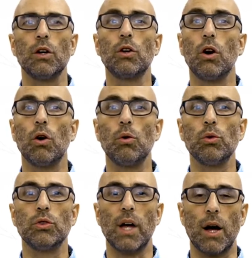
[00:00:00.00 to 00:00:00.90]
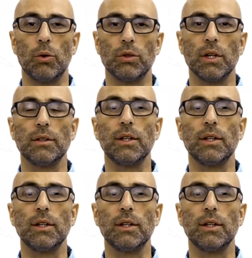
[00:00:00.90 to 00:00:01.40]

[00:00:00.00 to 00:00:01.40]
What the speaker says: go down,